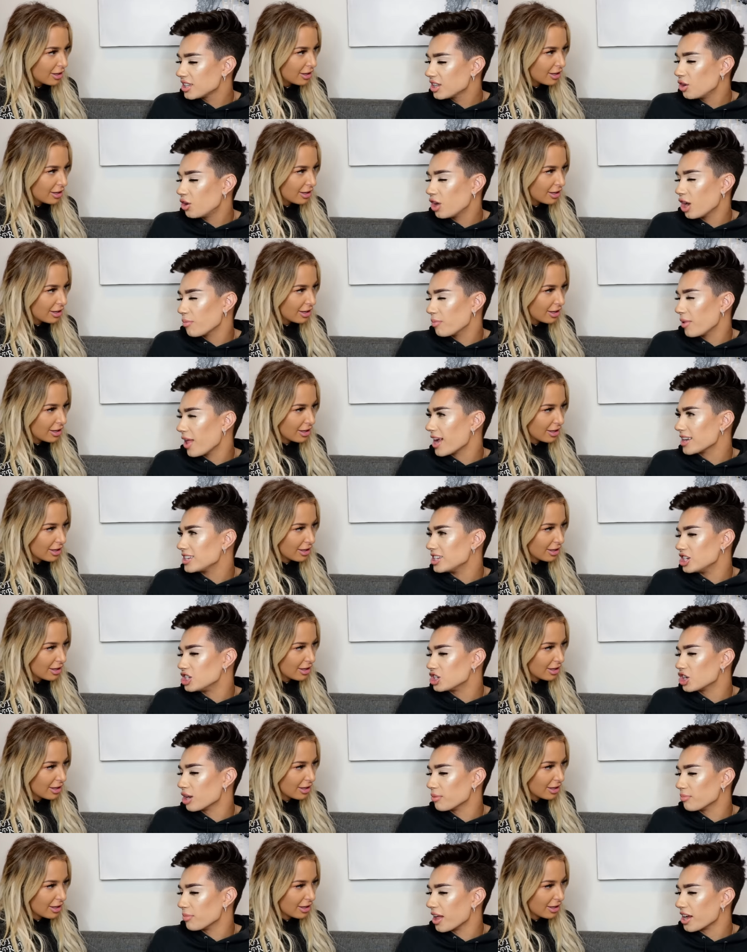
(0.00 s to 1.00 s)
Speaker 1: literally a black
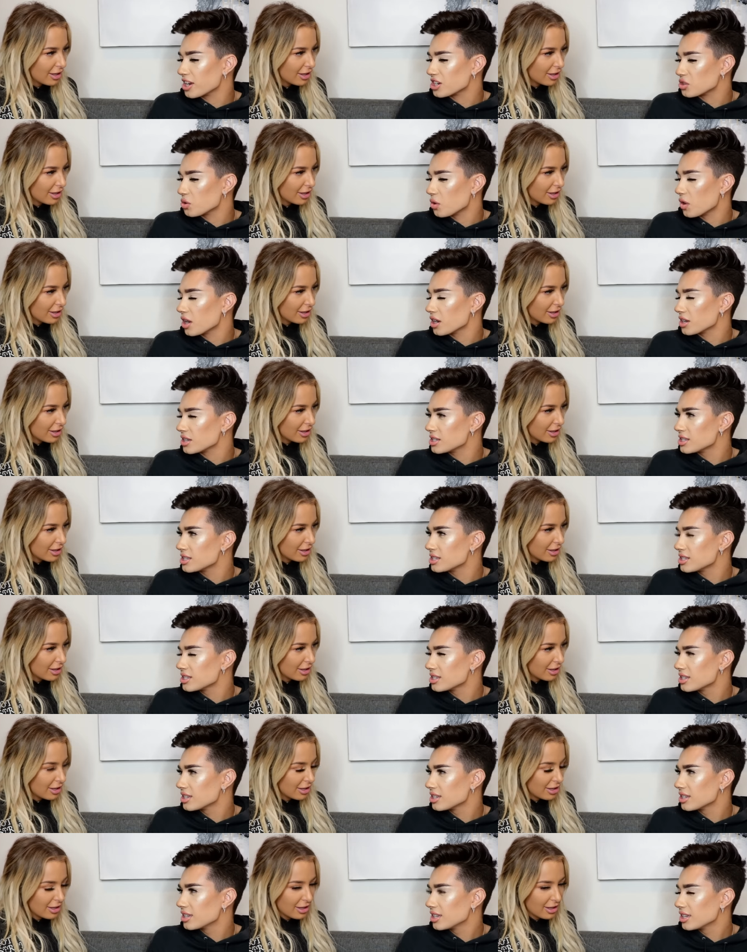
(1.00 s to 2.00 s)
t-shirt and black
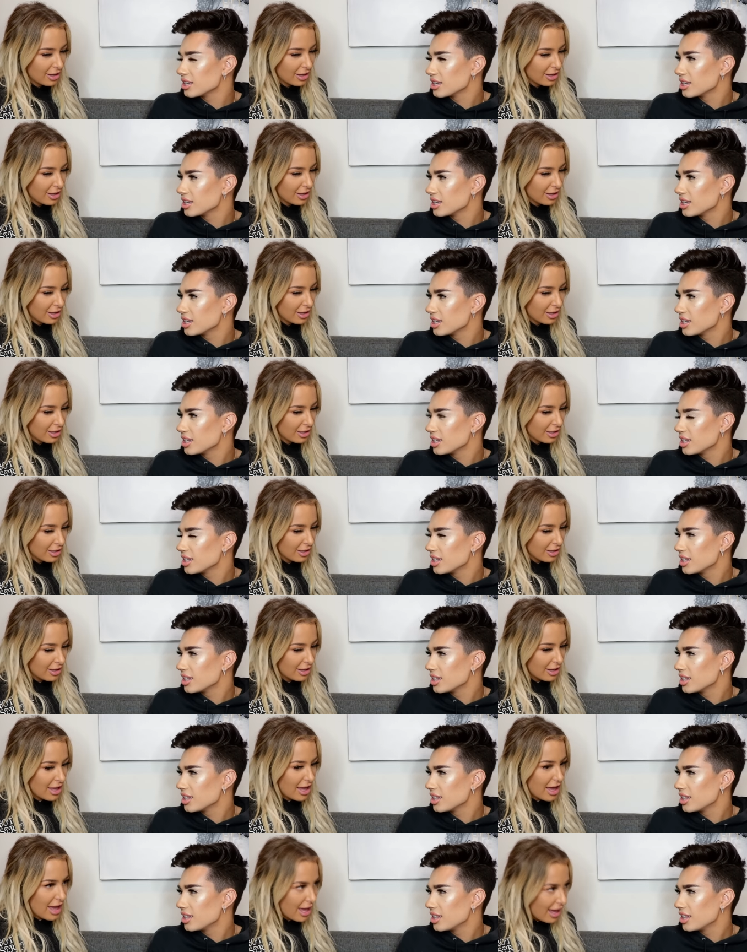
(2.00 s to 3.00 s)
shorts.
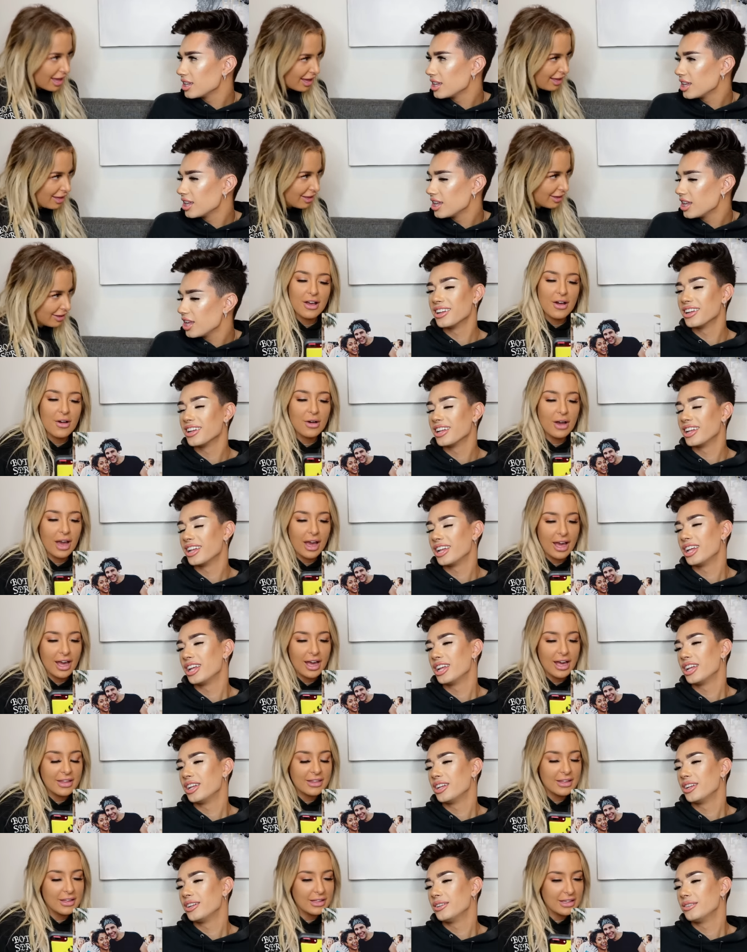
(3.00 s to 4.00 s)
Speaker 2: A.
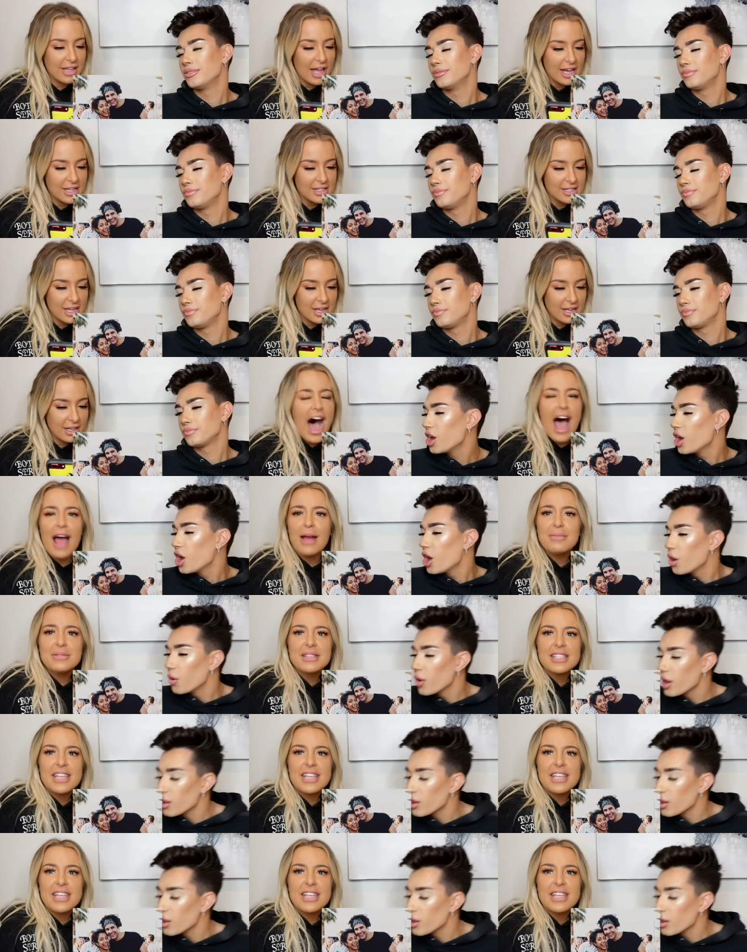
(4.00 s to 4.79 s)
Okay, and then Liza. I'm